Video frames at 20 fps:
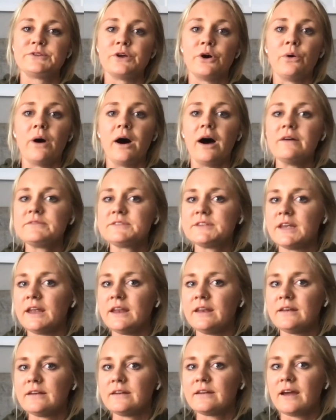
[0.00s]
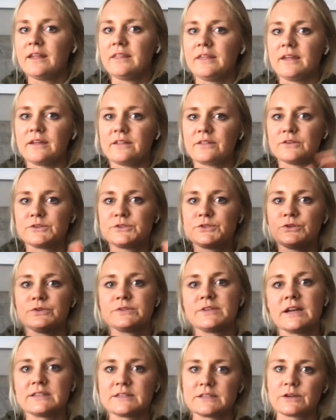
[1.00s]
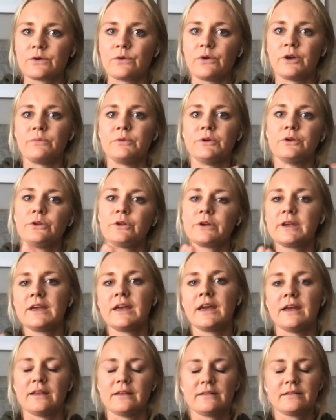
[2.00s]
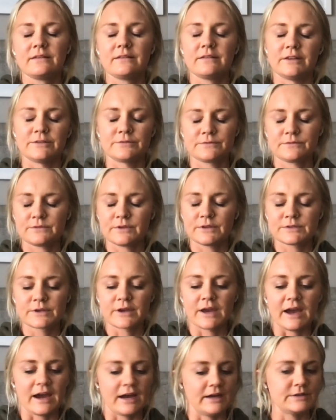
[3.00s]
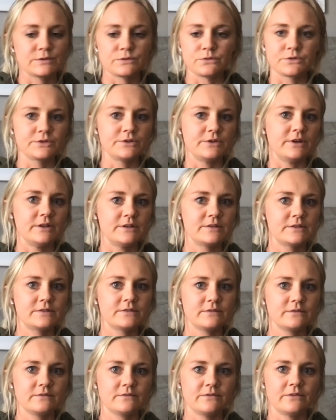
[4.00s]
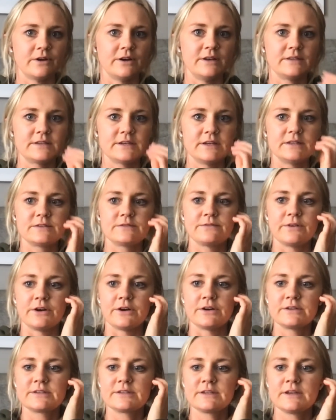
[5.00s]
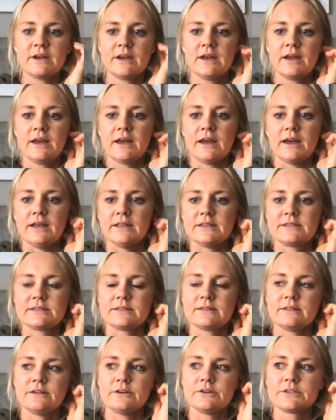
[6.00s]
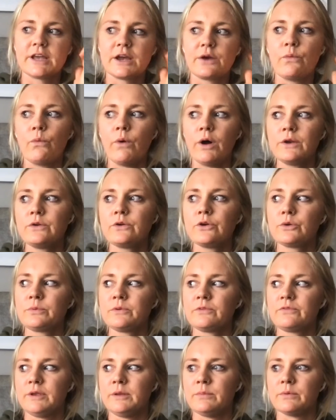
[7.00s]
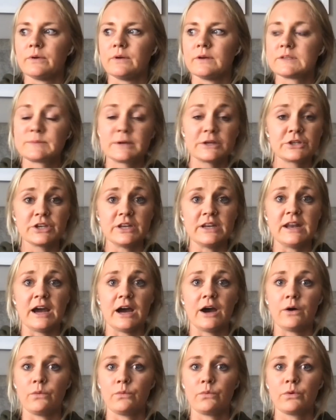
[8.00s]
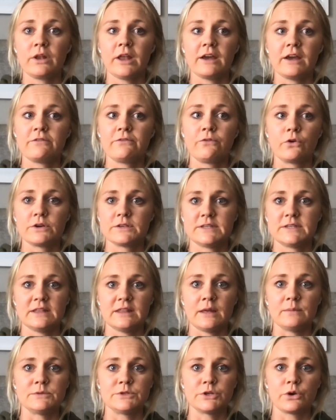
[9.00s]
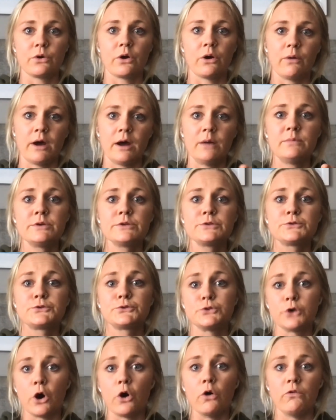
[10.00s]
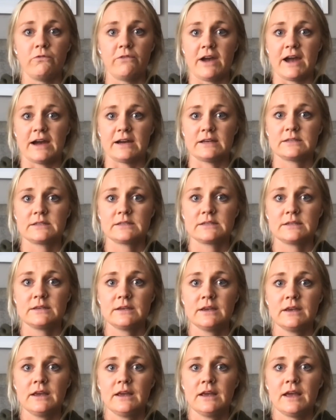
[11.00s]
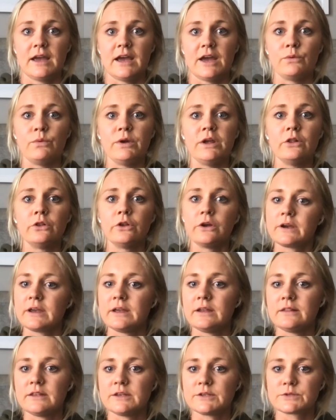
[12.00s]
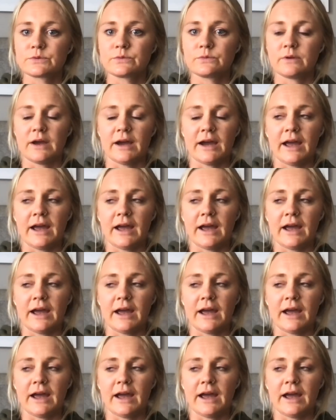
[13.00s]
often I think there's two sides of the coin when you're looking at, let's look at high school students, for instance, first. There's like one group of people, especially now, we're like forcing them to grow up so fast. And we look at this,